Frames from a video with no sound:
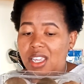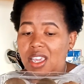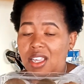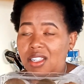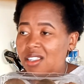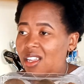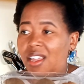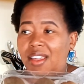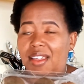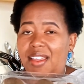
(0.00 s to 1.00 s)
is
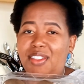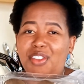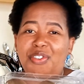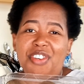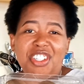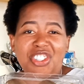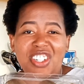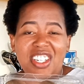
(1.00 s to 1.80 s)
in the fridge.